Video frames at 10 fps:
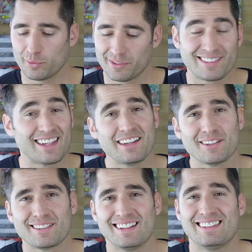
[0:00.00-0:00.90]

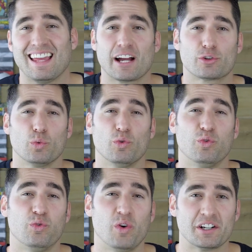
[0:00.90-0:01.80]
sales is the actual
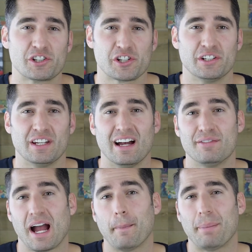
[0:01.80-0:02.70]
function
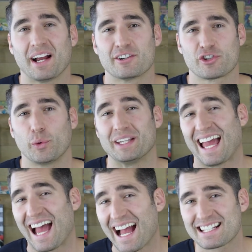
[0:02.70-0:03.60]
of how buyers are going to
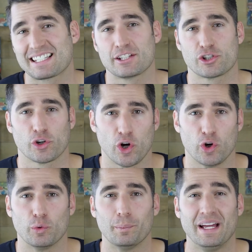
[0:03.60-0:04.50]
access your
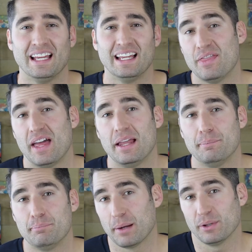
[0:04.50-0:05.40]
home and
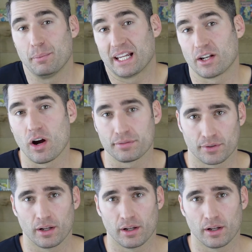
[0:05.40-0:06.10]
then be able to make an offer on